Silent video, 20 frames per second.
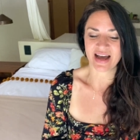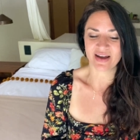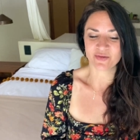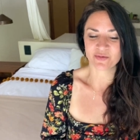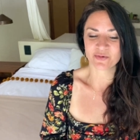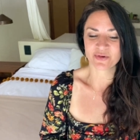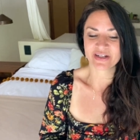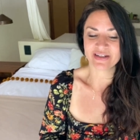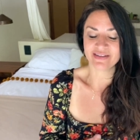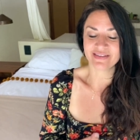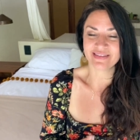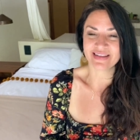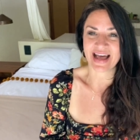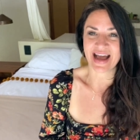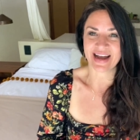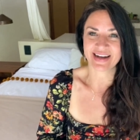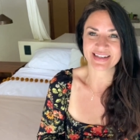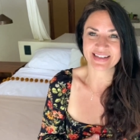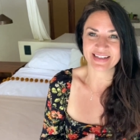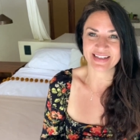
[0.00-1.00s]
real
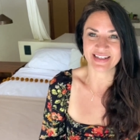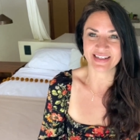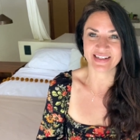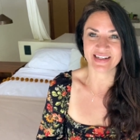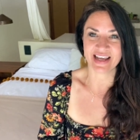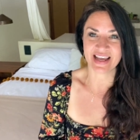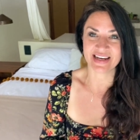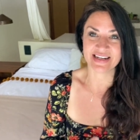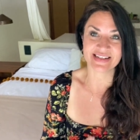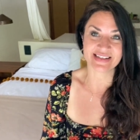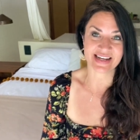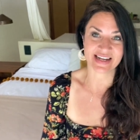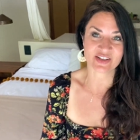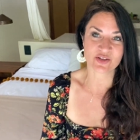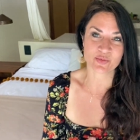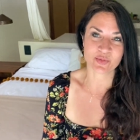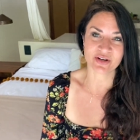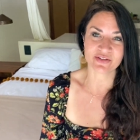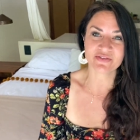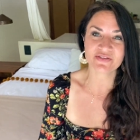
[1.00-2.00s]
lacking and
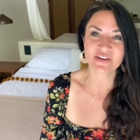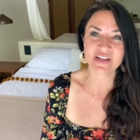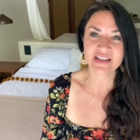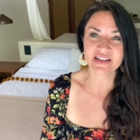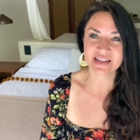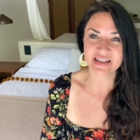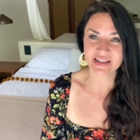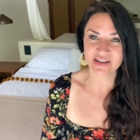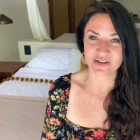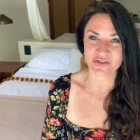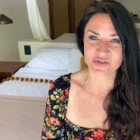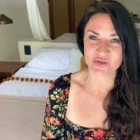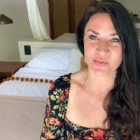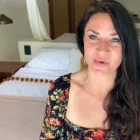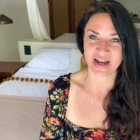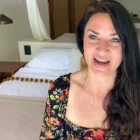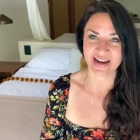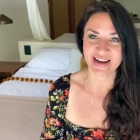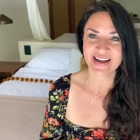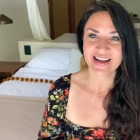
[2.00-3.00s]
desperate feeling goes
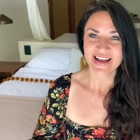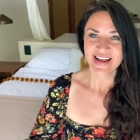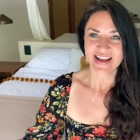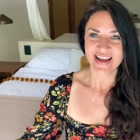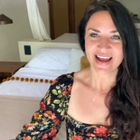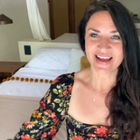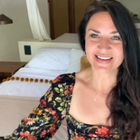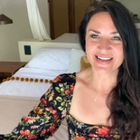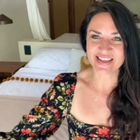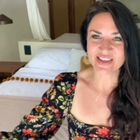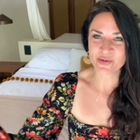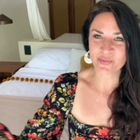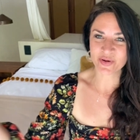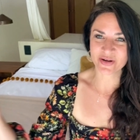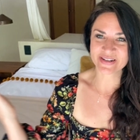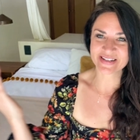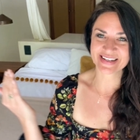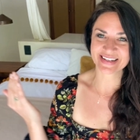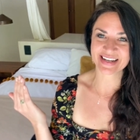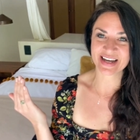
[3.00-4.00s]
away. And then the
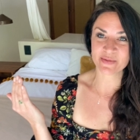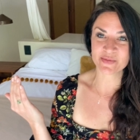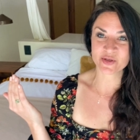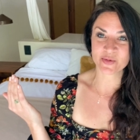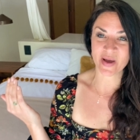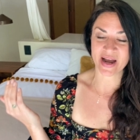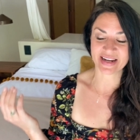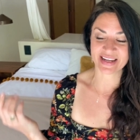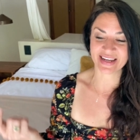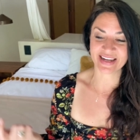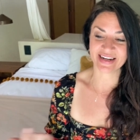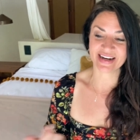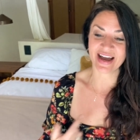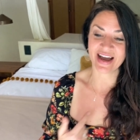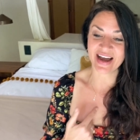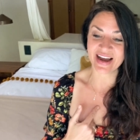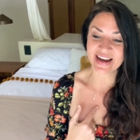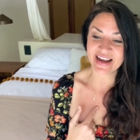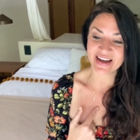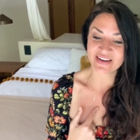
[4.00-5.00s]
person comes back in.
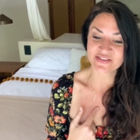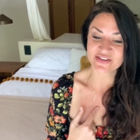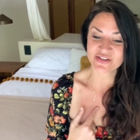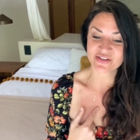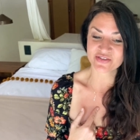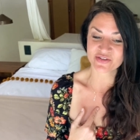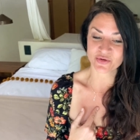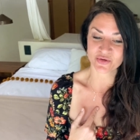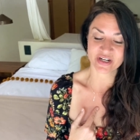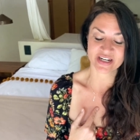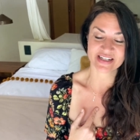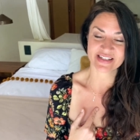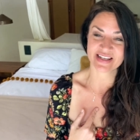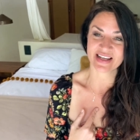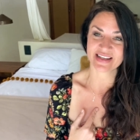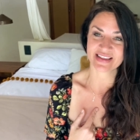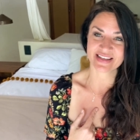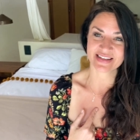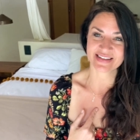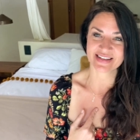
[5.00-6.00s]
I have stories
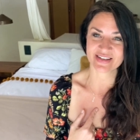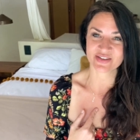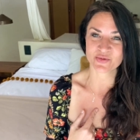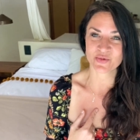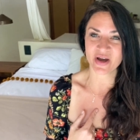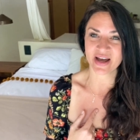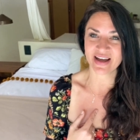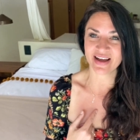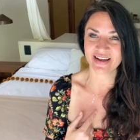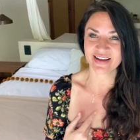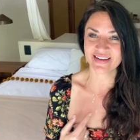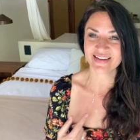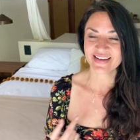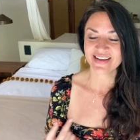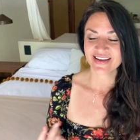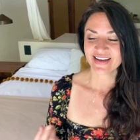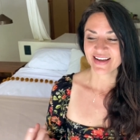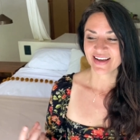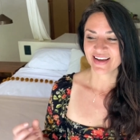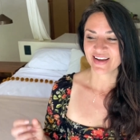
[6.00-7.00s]
like this as well.
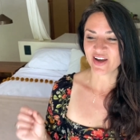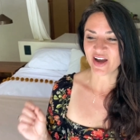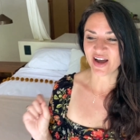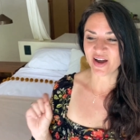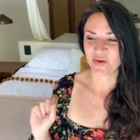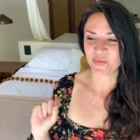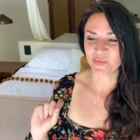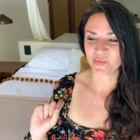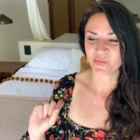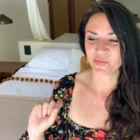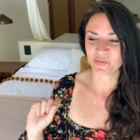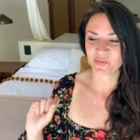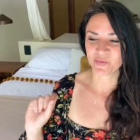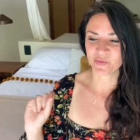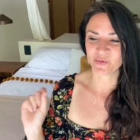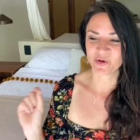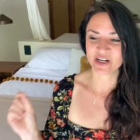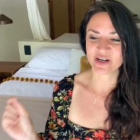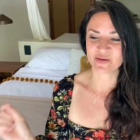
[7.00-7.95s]
One